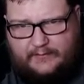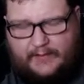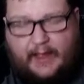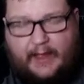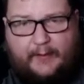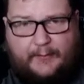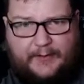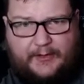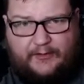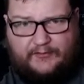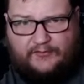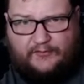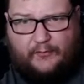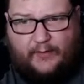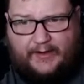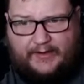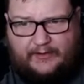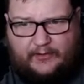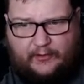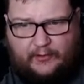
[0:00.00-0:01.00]
I mean, it was a
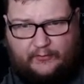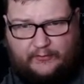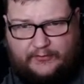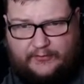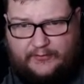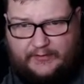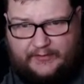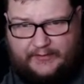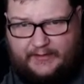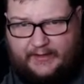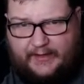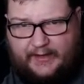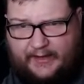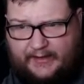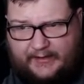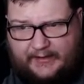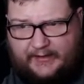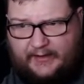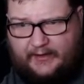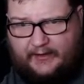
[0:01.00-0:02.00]
white code. You didn't get
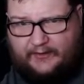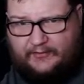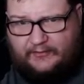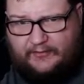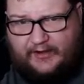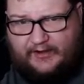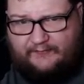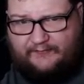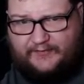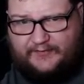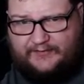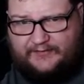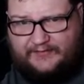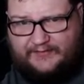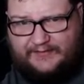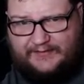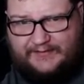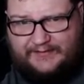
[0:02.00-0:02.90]
any holographic.